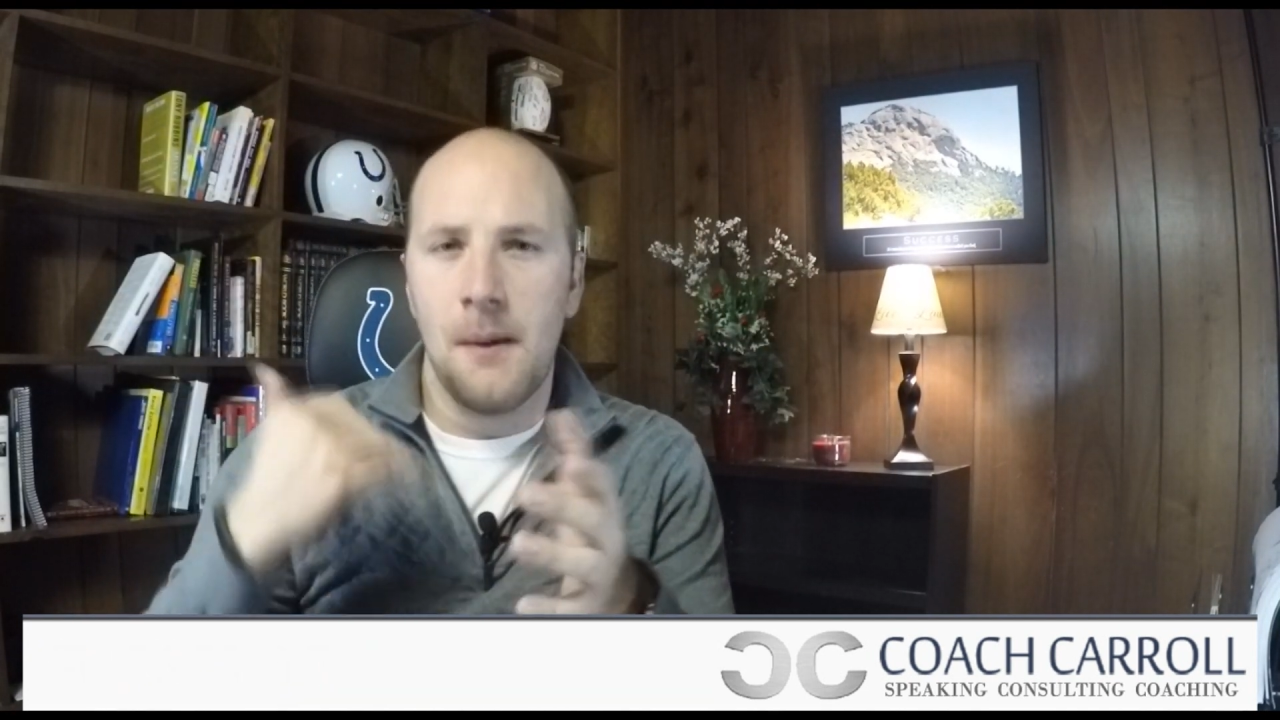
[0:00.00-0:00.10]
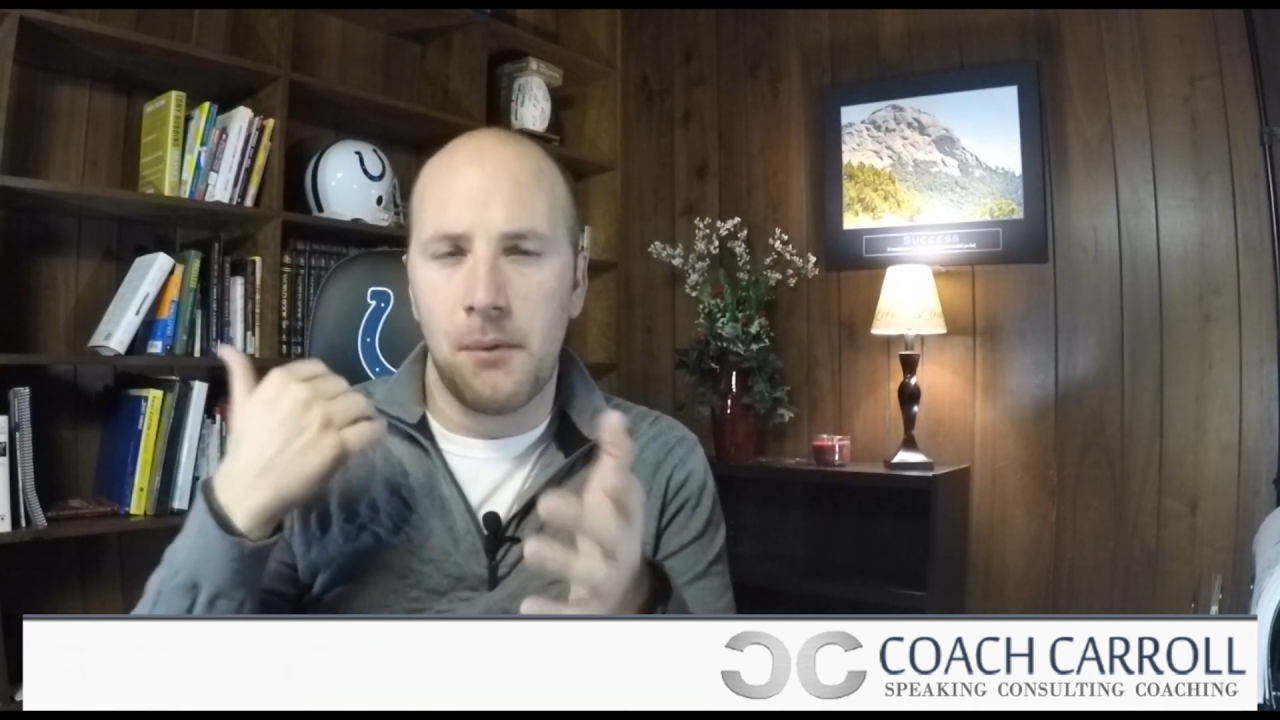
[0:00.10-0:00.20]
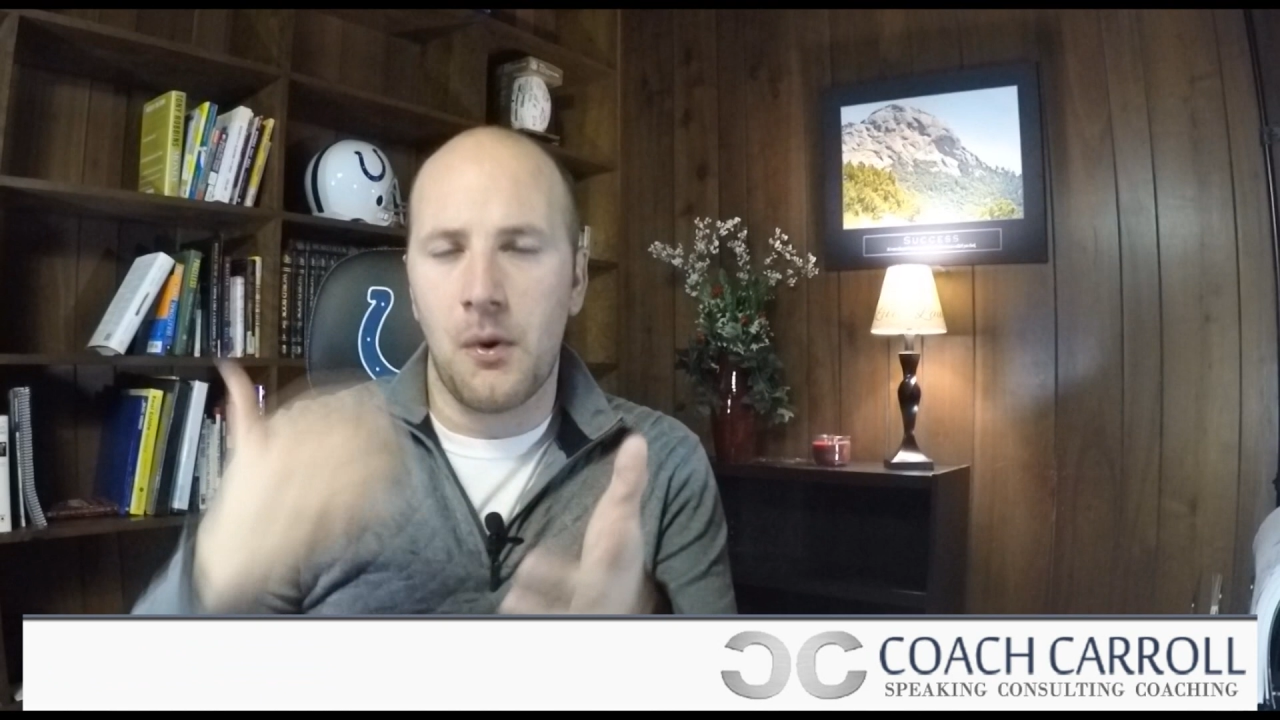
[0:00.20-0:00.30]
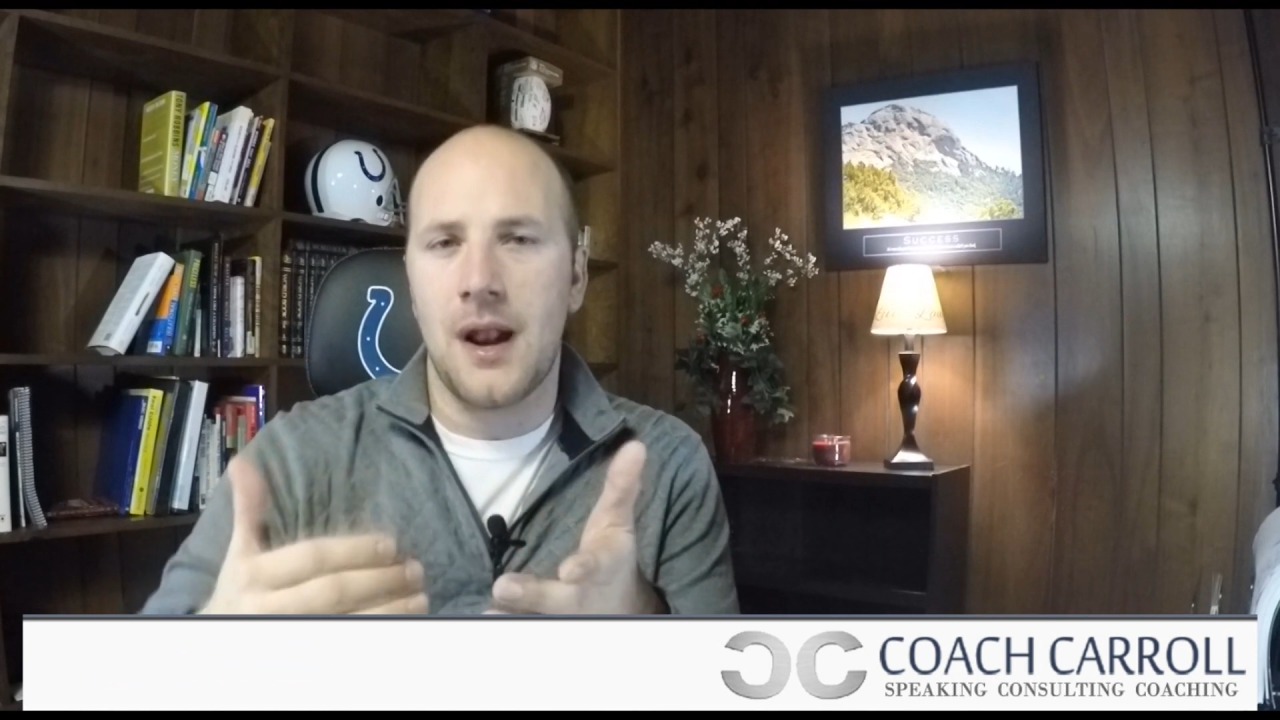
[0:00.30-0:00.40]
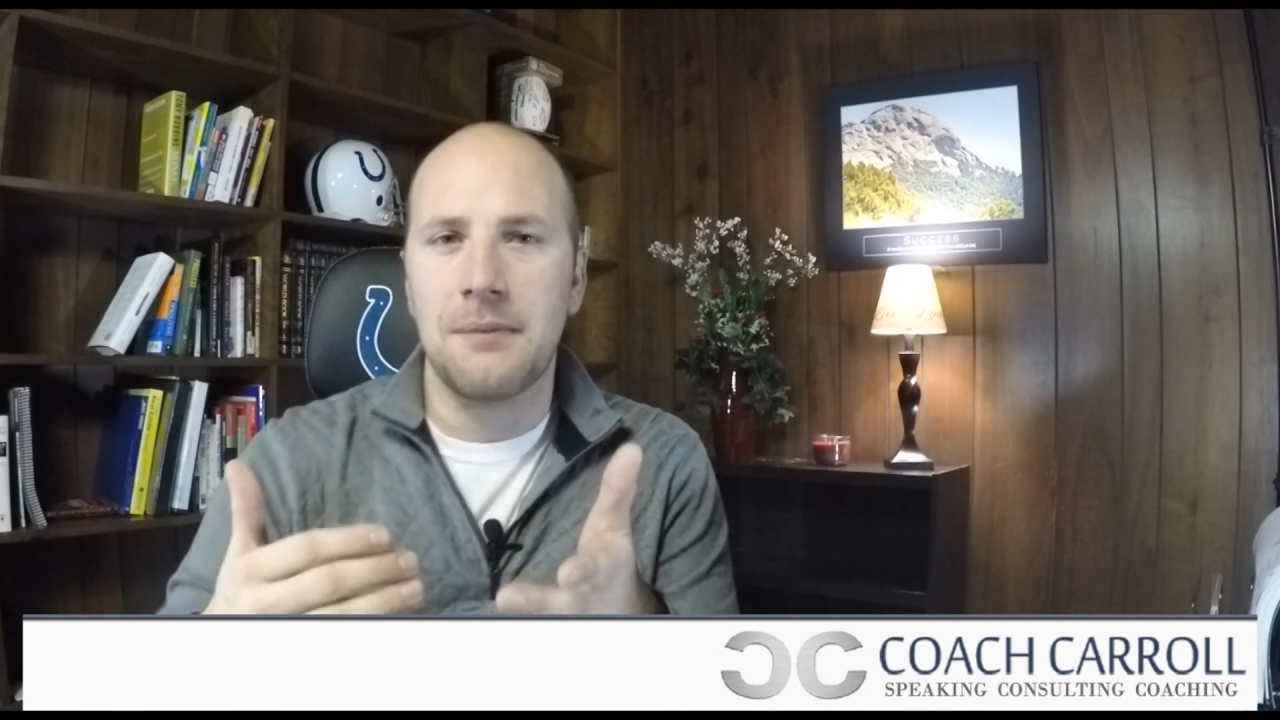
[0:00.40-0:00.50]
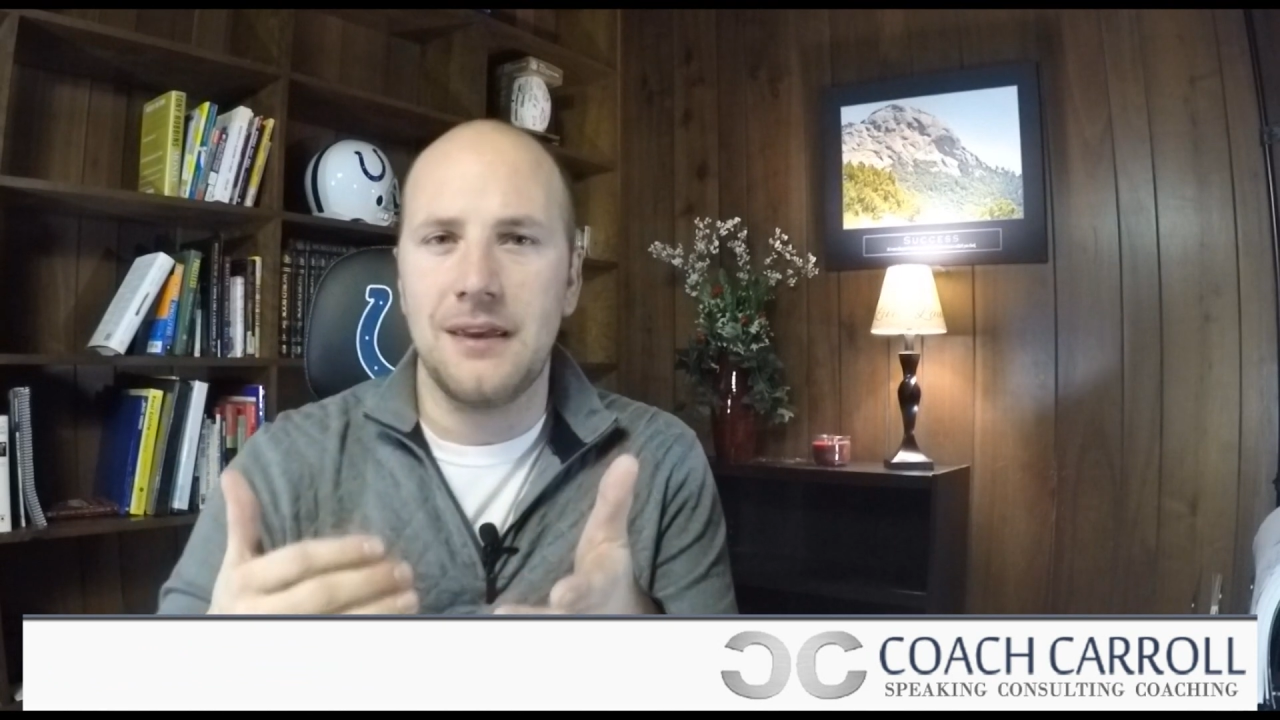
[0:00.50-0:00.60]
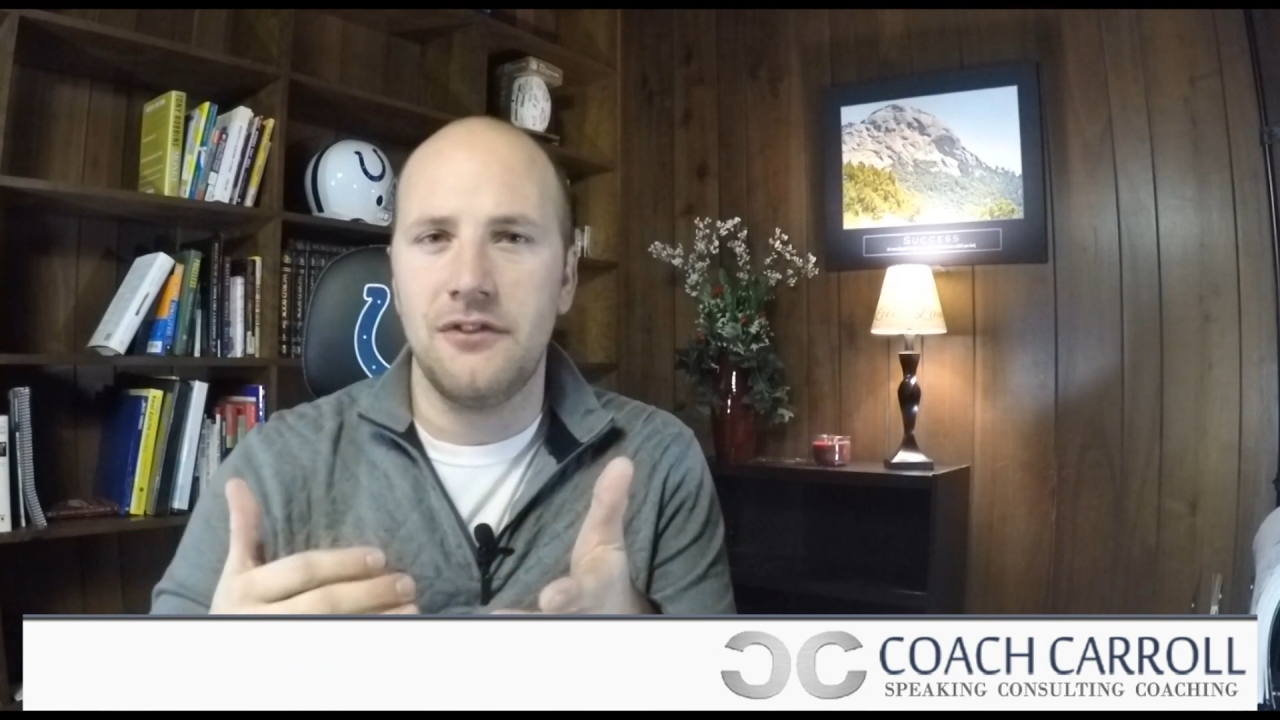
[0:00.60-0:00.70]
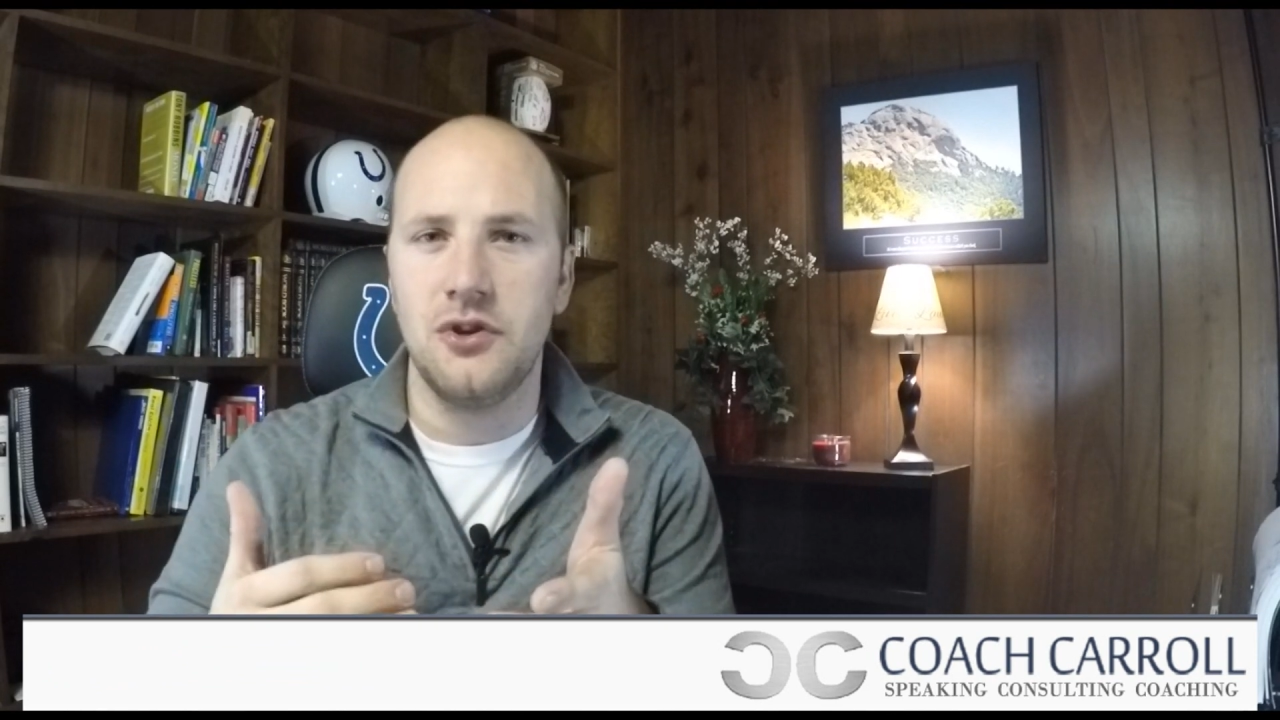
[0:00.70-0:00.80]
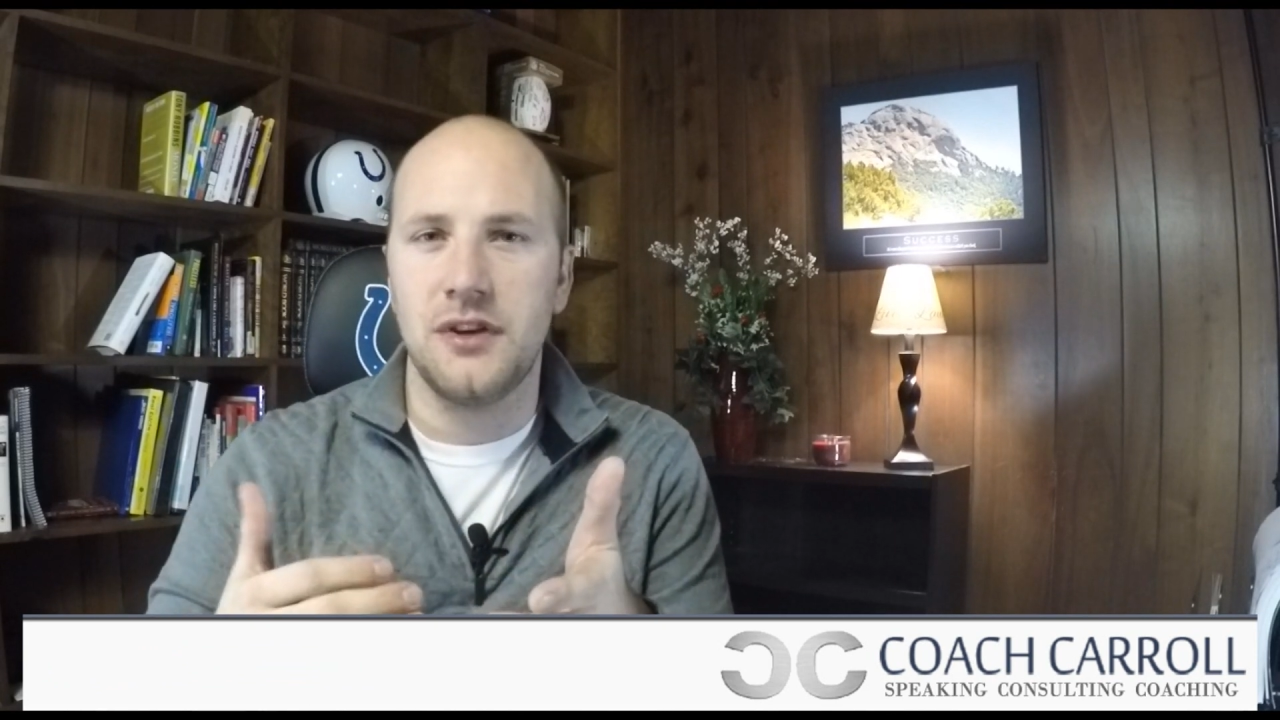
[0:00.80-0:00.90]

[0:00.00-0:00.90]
But what I'm giving